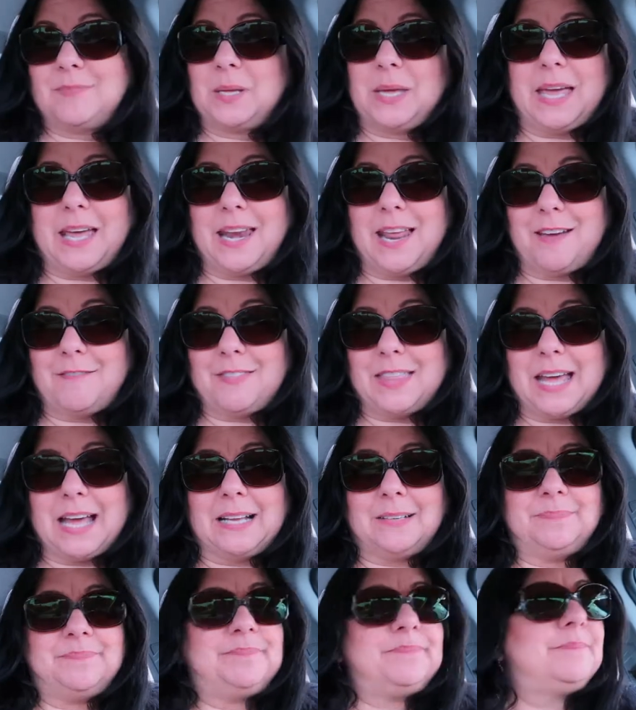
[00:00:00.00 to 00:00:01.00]
Can't have
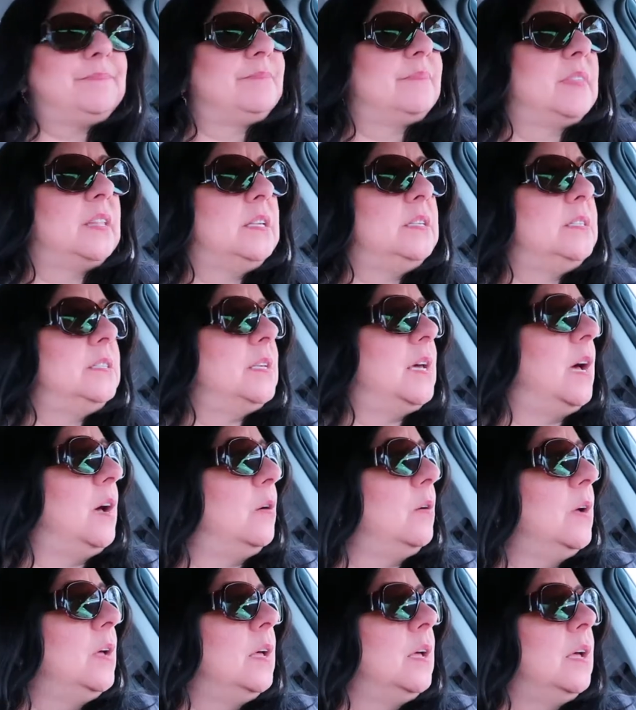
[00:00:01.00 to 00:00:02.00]
that.
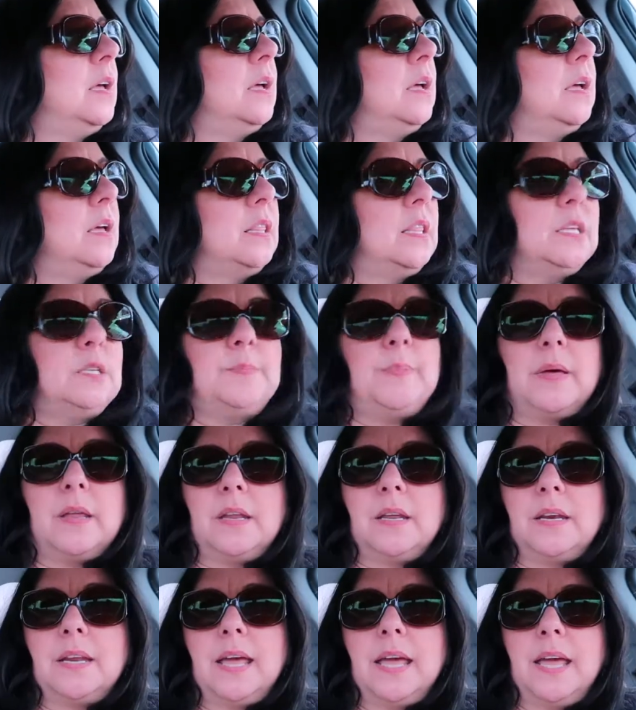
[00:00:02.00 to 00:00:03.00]
So they spelled
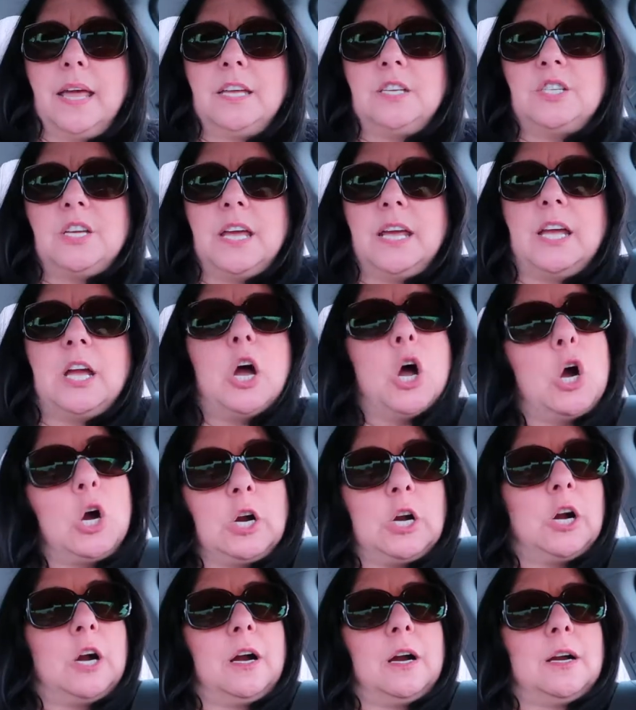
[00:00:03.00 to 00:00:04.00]
it
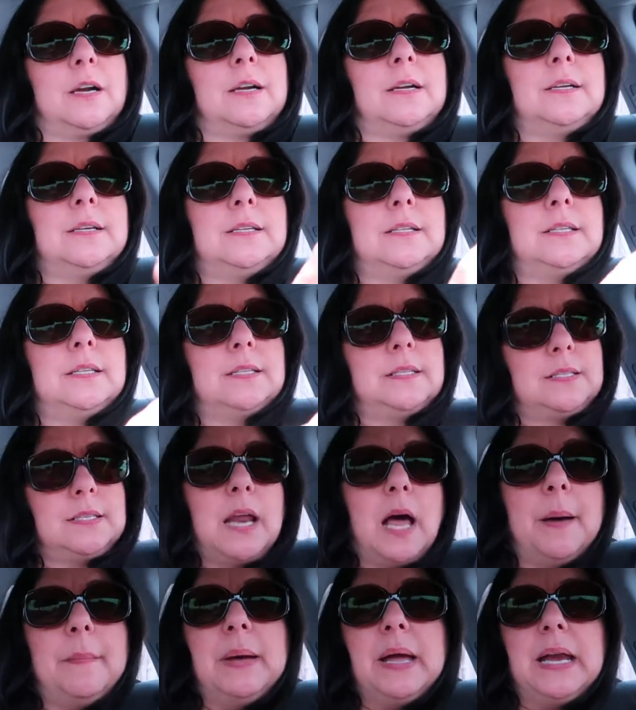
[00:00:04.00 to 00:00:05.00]
H-A-R-R. It's
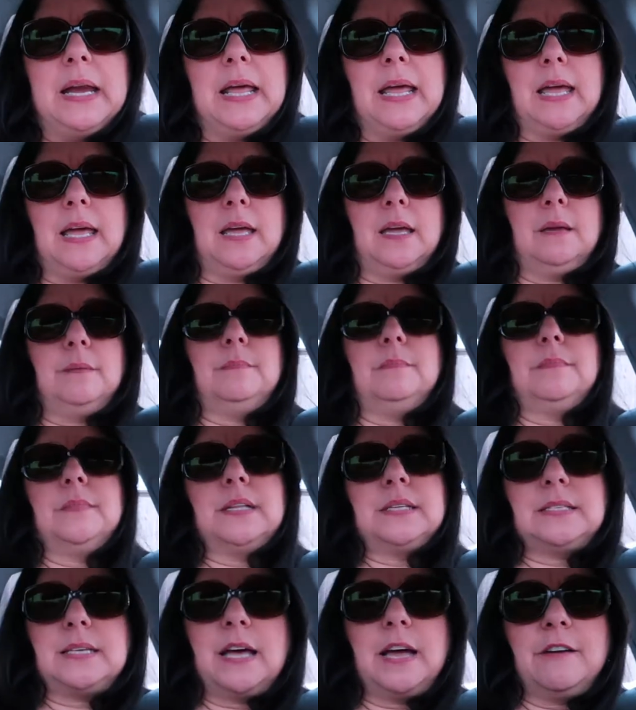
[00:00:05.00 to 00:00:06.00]
not my name.
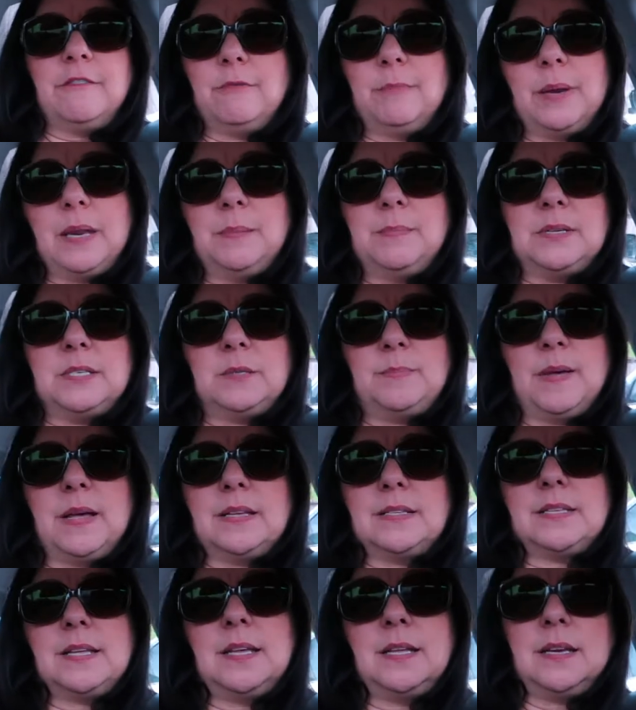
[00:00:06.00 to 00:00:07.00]
That's how everybody
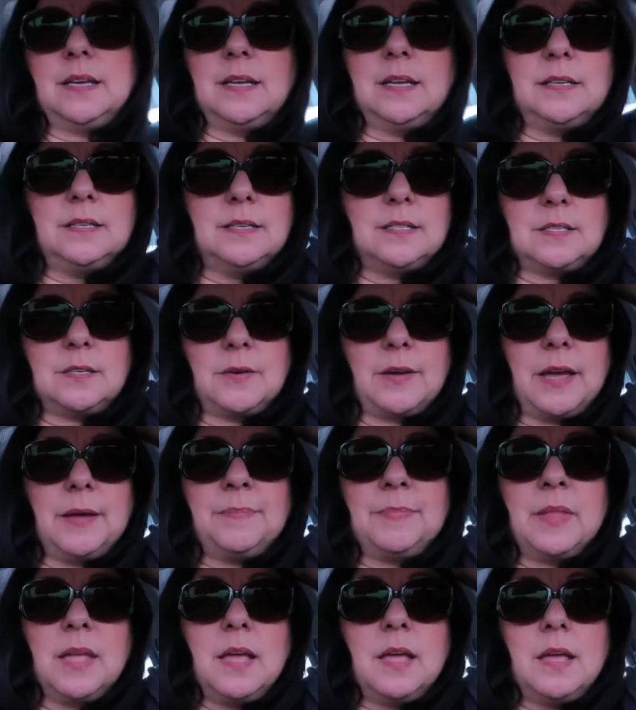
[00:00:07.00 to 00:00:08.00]
misspells it. It's
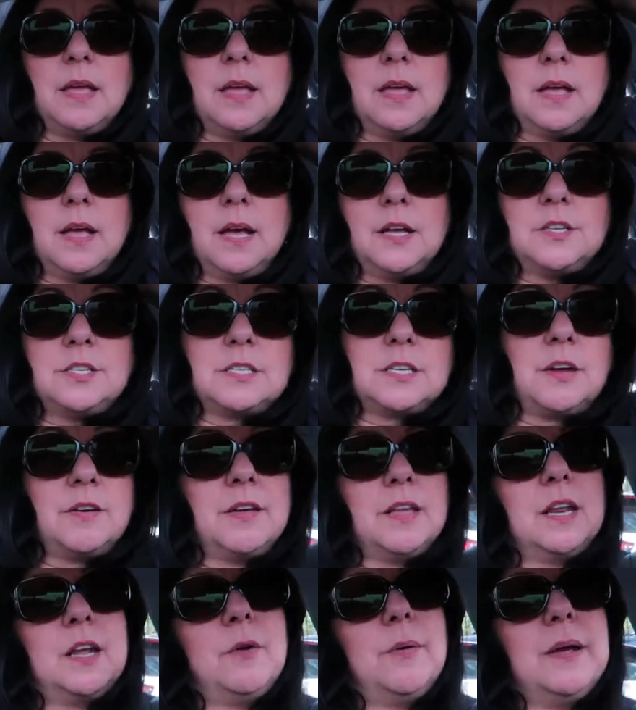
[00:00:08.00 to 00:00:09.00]
okay. I'll just go
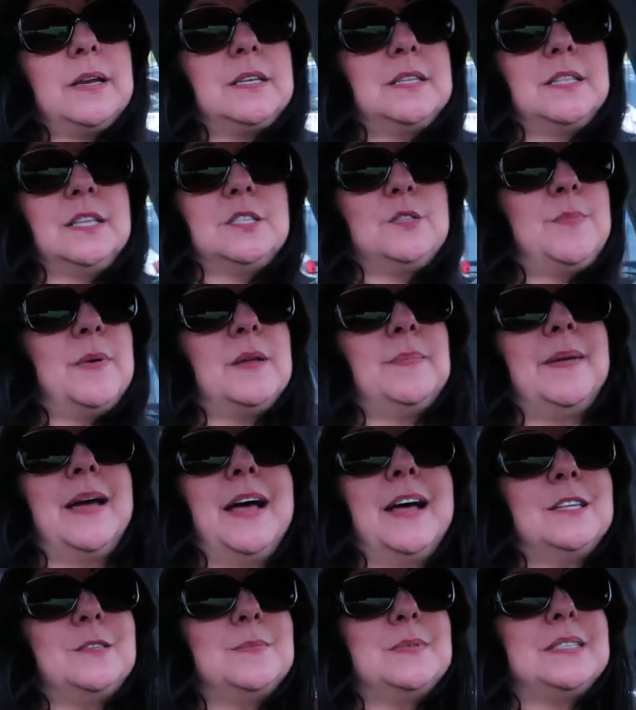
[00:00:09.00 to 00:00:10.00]
get it corrected. They spelled my
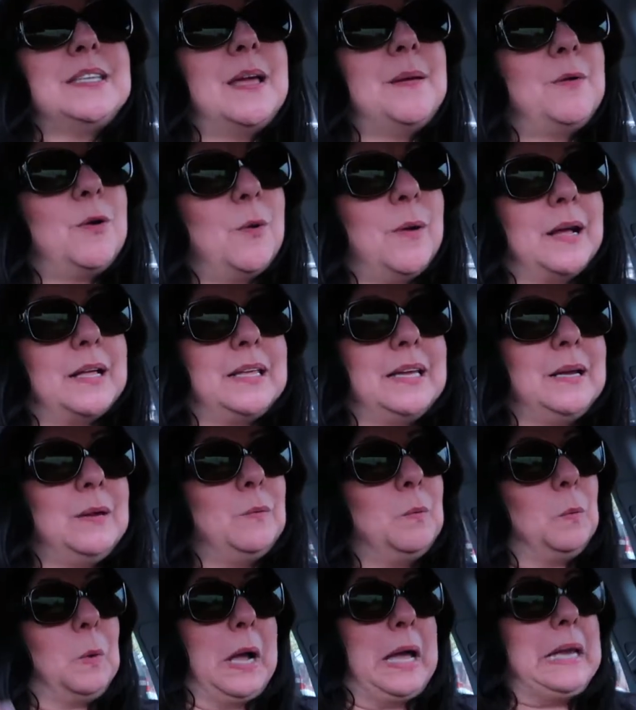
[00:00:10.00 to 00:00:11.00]
husband's name correctly
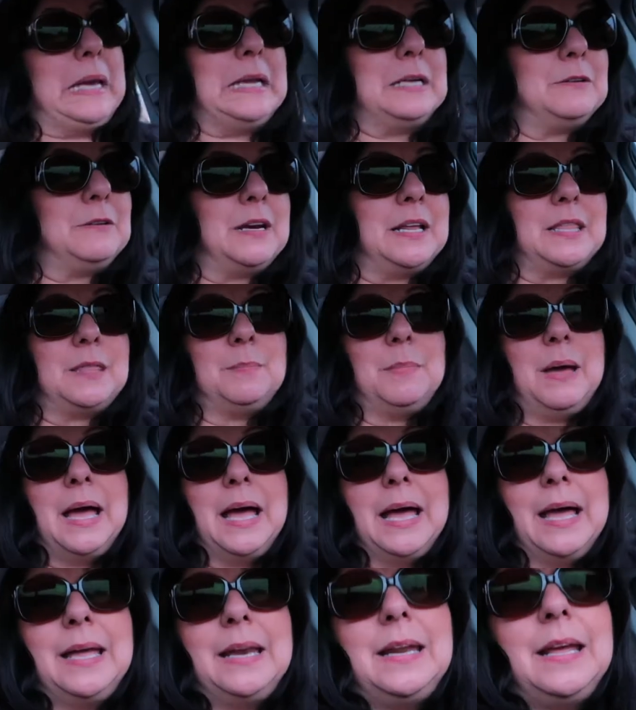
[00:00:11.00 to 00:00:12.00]
right underneath
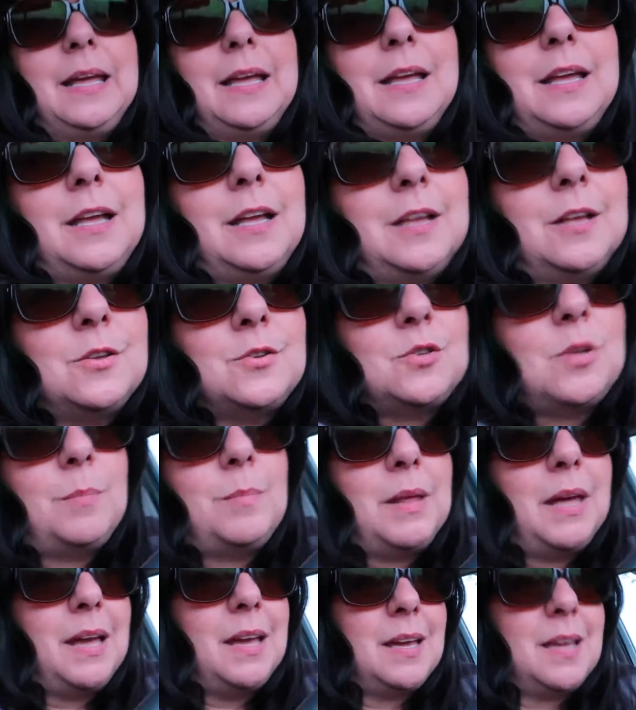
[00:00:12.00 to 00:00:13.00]
mine. So
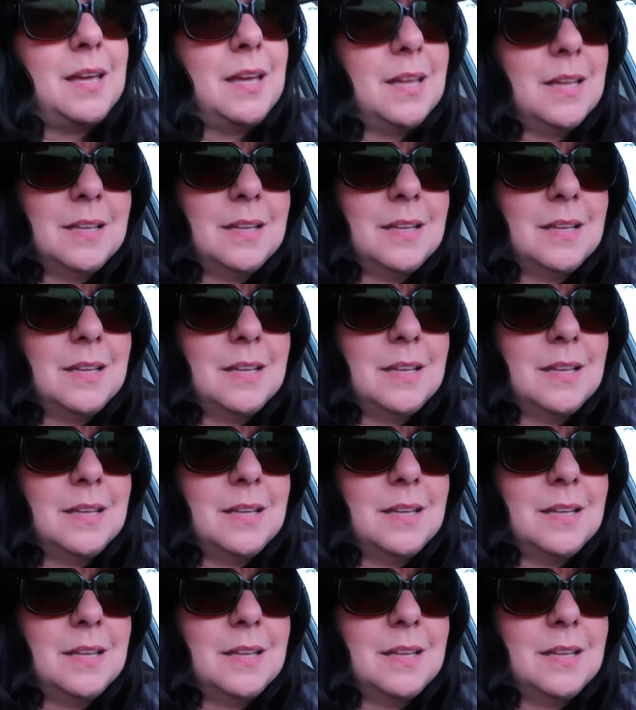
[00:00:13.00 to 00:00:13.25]
I'm like,